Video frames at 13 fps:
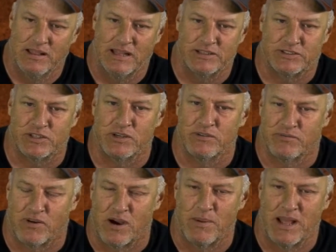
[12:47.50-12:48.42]
let certain
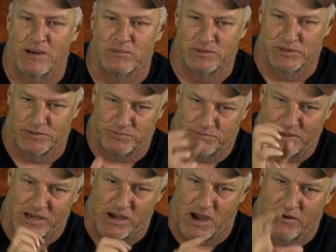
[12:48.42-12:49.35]
farm animals
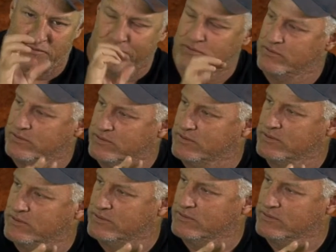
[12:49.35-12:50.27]
pick off,
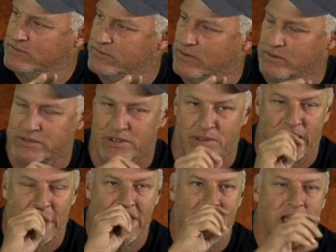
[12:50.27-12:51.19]
what was that?
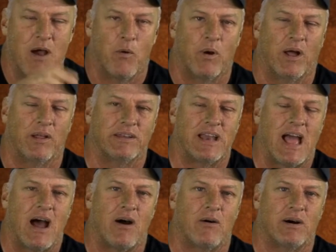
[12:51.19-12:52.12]
Well,
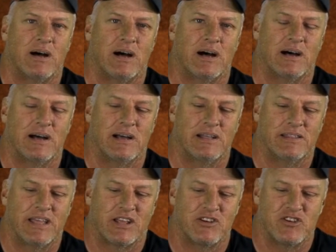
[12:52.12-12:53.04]
now
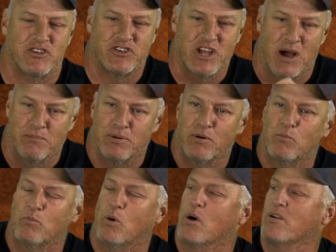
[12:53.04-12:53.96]
they can just dump
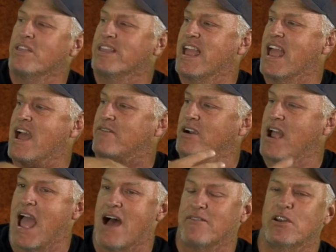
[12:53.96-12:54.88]
more than they ever
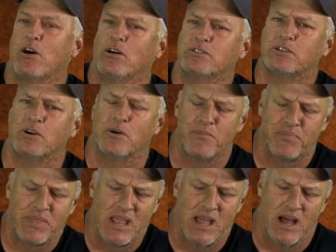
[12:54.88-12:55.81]
have. And also,
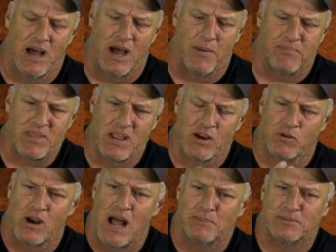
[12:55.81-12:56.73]

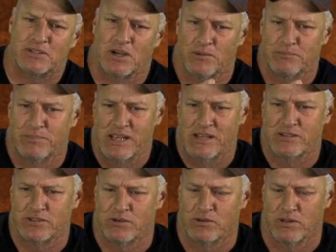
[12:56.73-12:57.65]
crops
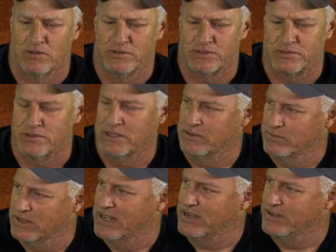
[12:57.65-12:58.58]
being so closely
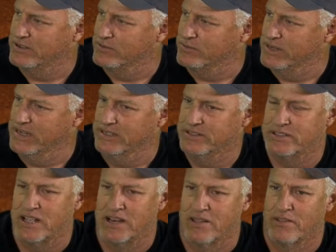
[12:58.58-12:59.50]
related to
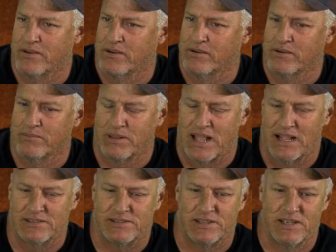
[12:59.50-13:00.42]
weeds and other
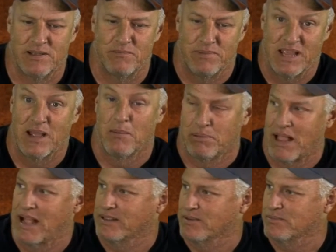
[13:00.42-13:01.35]
plants, being a
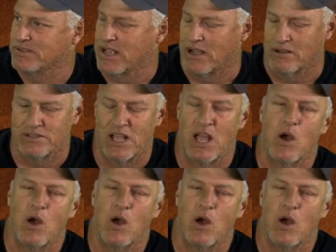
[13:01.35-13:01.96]
plant themselves,